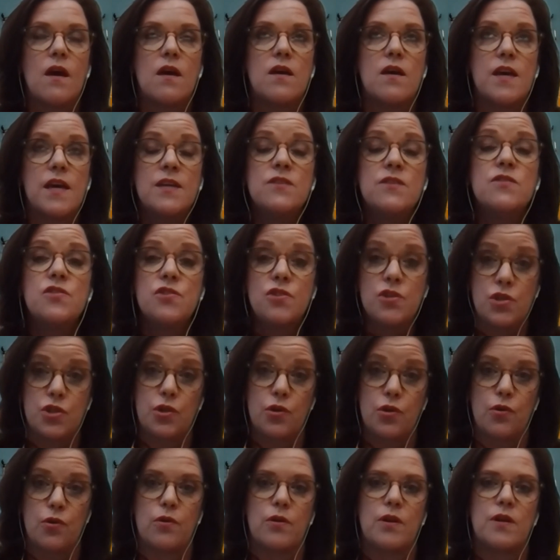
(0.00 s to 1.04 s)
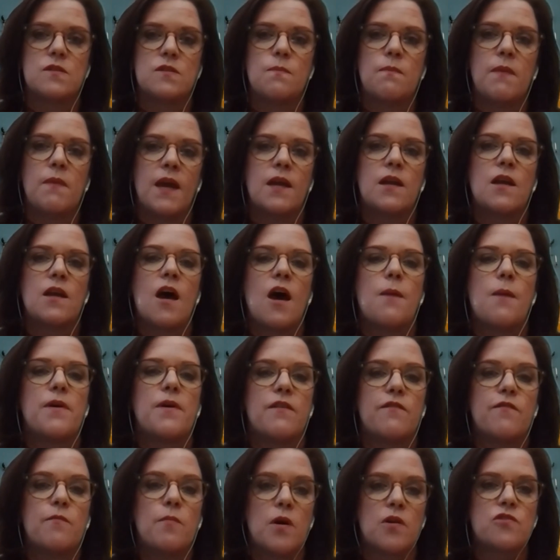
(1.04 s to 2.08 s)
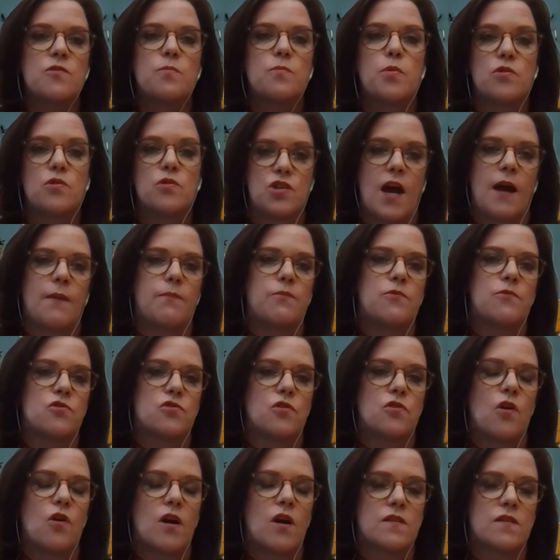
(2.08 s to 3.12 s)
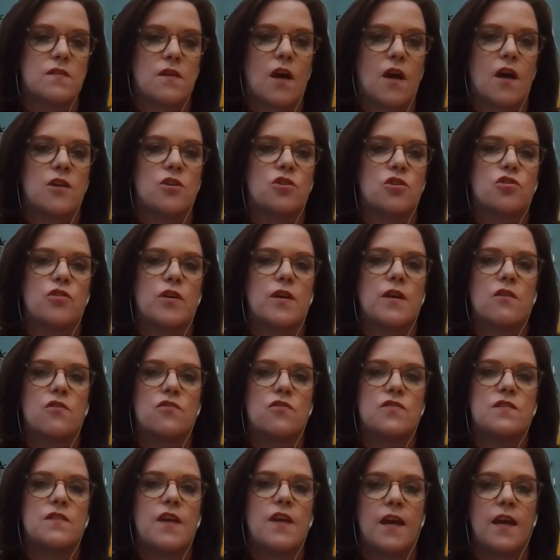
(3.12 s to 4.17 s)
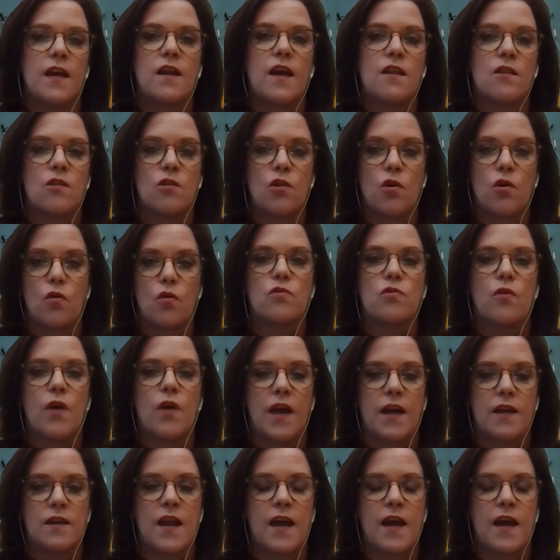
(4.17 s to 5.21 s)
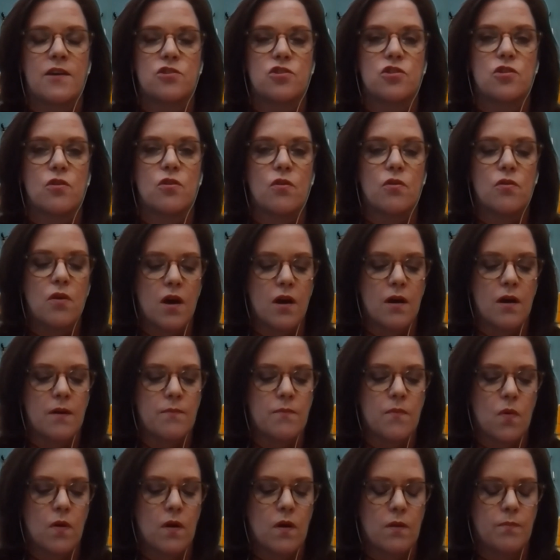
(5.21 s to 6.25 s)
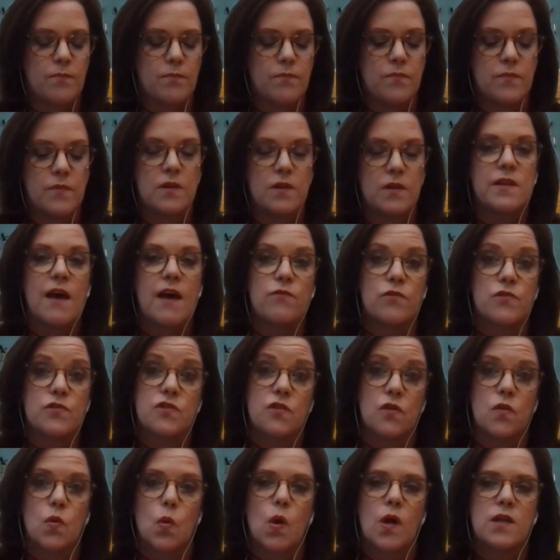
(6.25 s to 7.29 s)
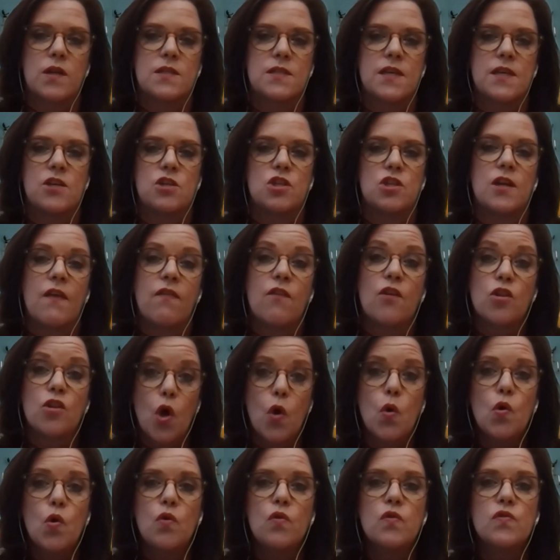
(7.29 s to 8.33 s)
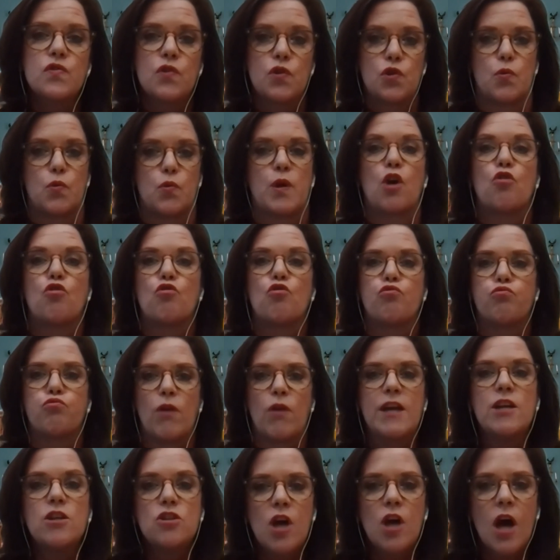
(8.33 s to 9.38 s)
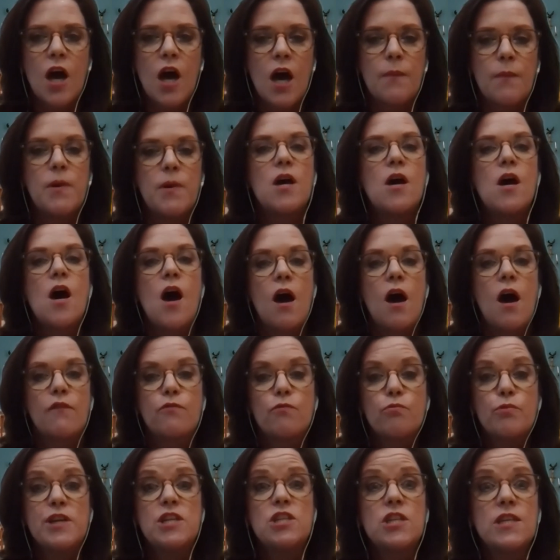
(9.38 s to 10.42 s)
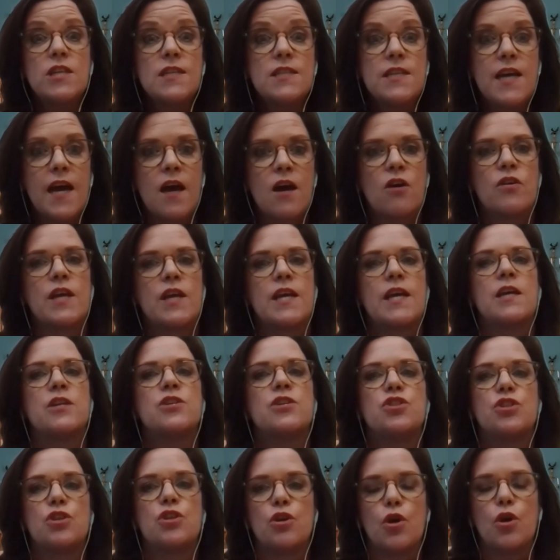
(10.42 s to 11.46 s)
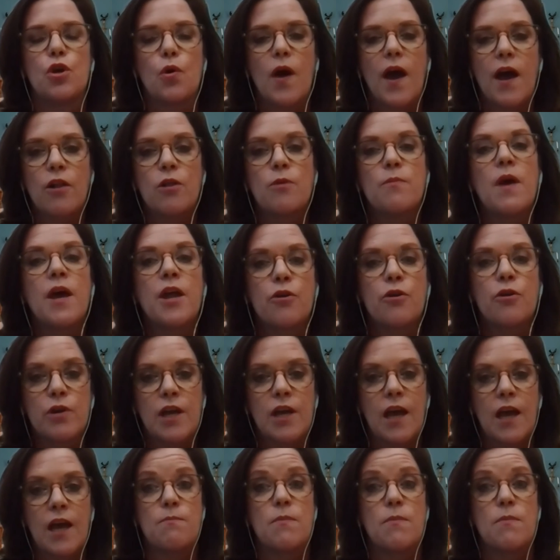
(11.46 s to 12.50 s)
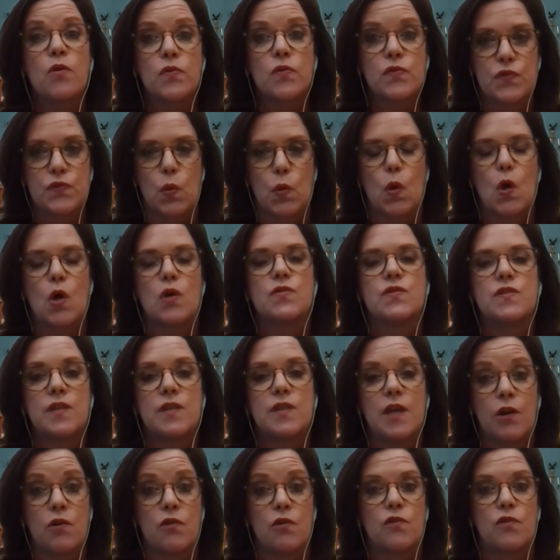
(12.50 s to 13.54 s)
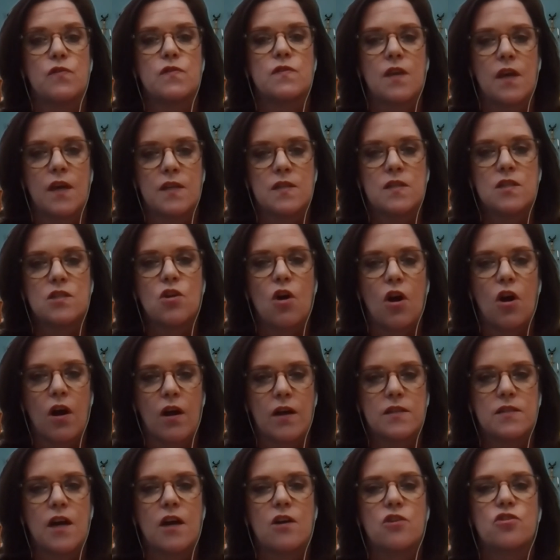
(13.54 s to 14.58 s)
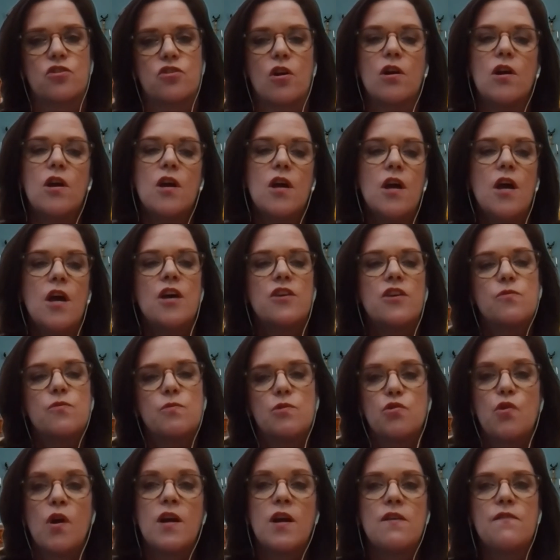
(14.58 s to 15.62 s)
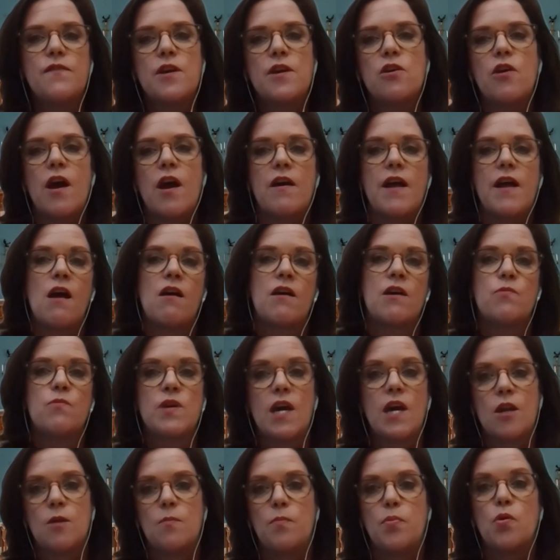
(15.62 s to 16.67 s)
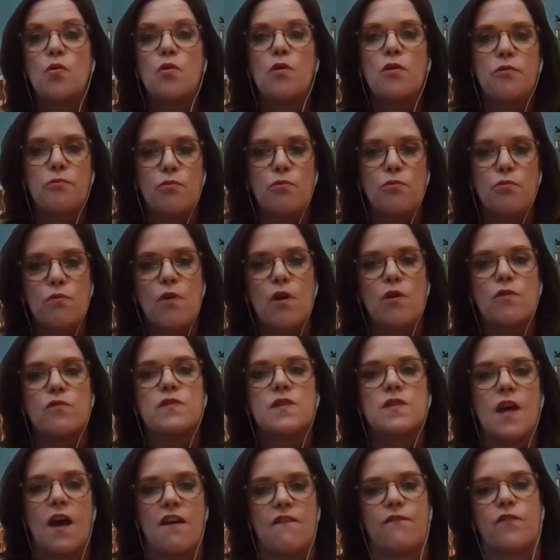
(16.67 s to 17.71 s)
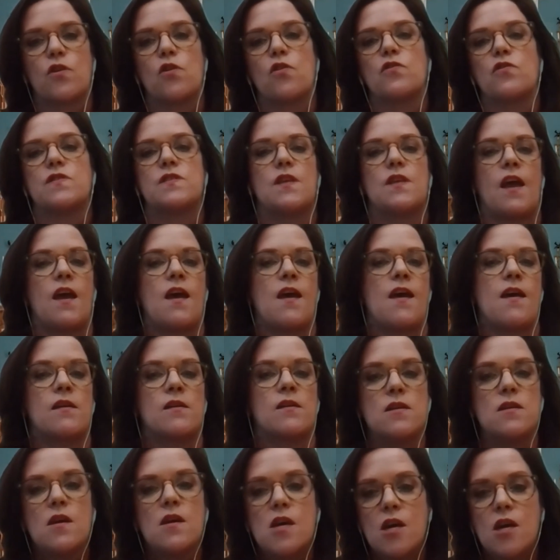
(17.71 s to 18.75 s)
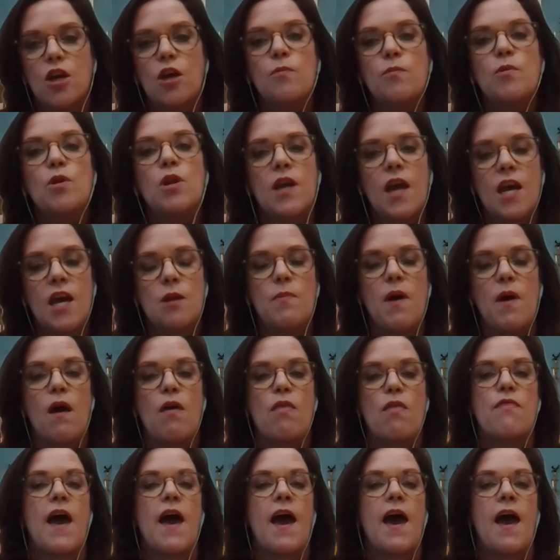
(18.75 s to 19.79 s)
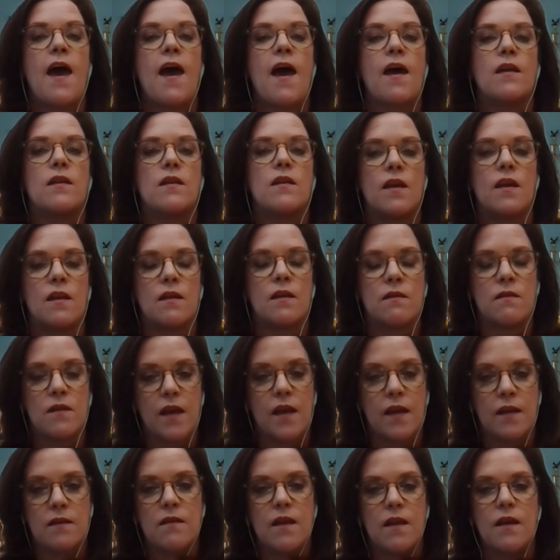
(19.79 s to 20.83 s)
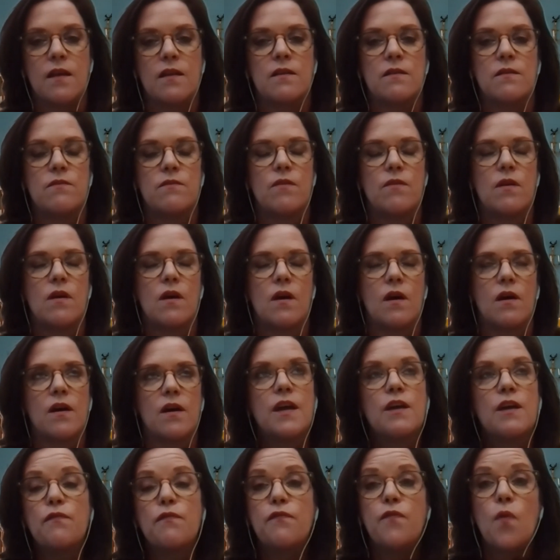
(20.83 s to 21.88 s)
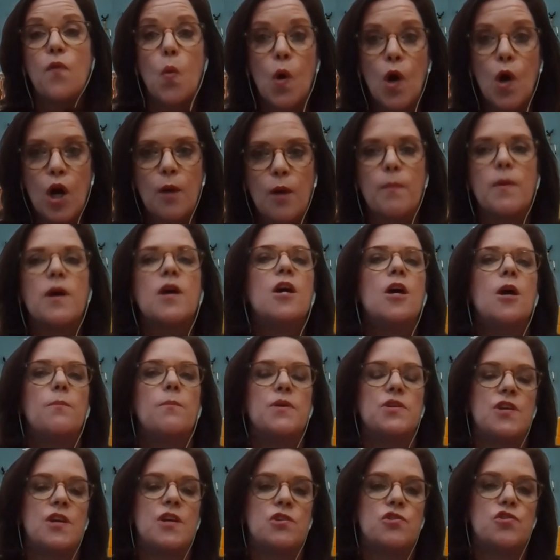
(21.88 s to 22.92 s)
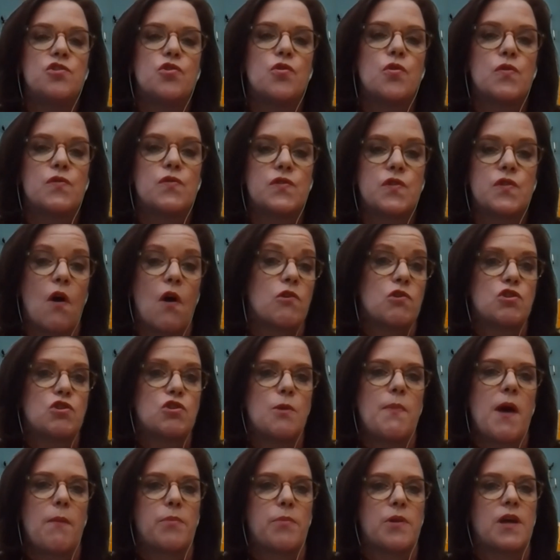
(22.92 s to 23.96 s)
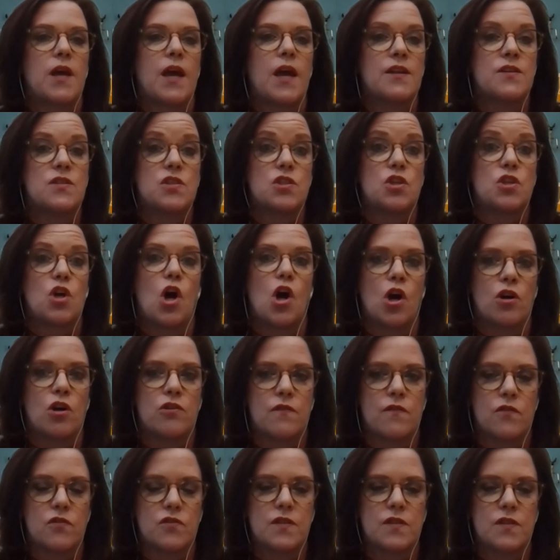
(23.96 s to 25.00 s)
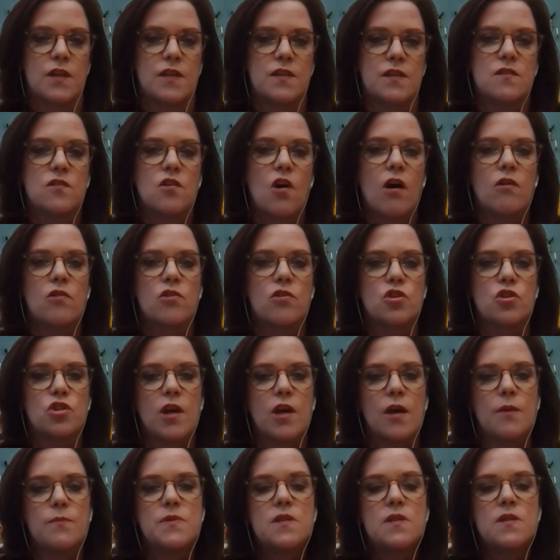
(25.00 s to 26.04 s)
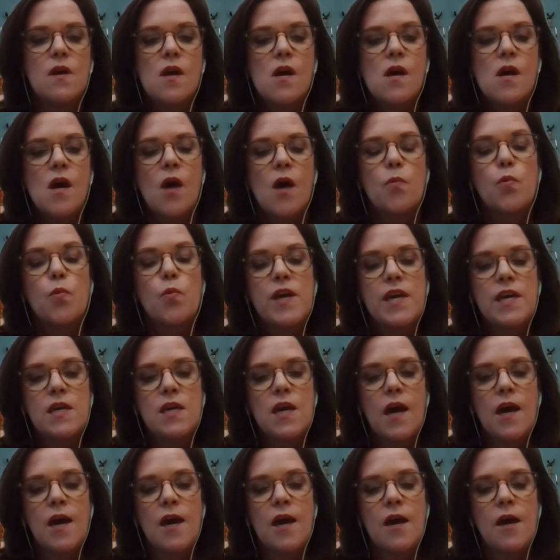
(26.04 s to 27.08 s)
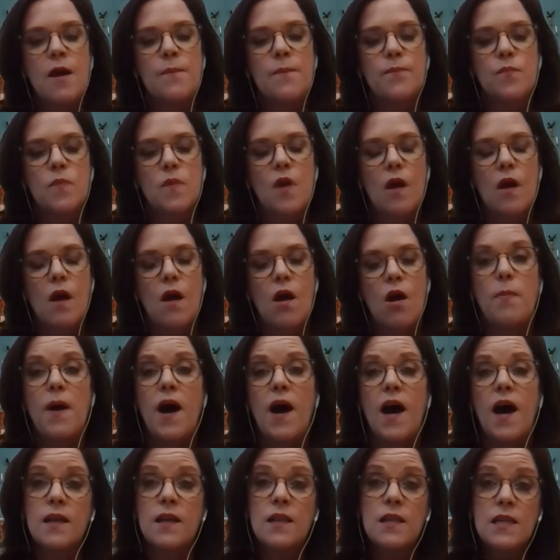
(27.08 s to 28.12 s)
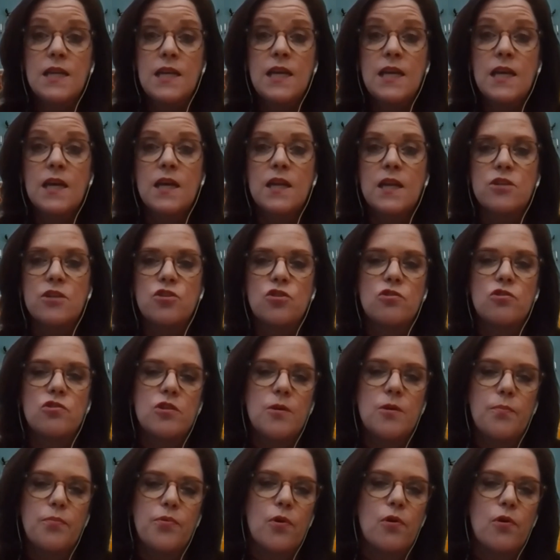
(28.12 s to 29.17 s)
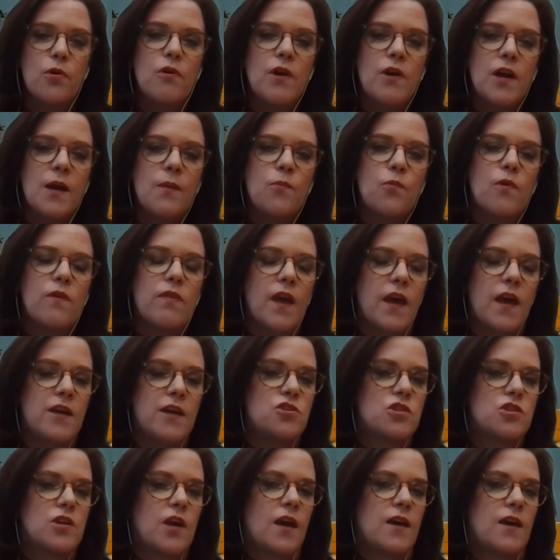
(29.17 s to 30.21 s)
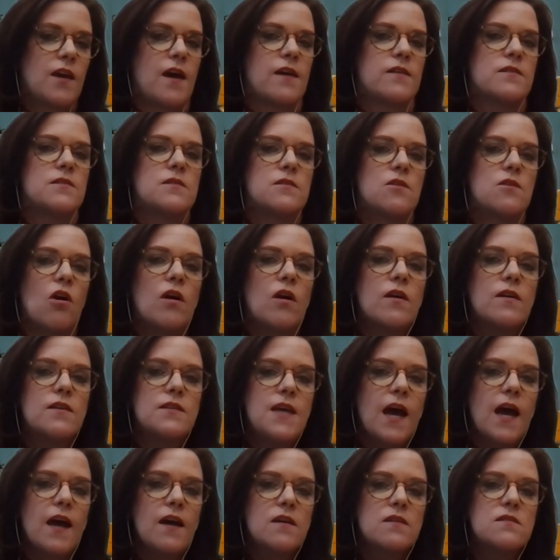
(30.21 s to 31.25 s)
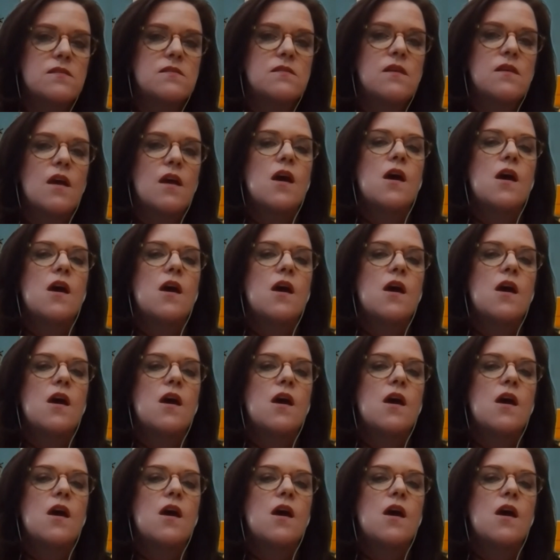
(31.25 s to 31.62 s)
Institute is made up of multiple chapters across the country. There's state and local and national levels to the organization, and the locals are doing a great job of reaching down into elementary and middle schools to introduce kids to architecture. So we're trying to figure out how can we kind of pull through those efforts and communicate about that and inform potential scholarship applicants to our diversity scholarships. We are piloting an internship program with HKS Architects.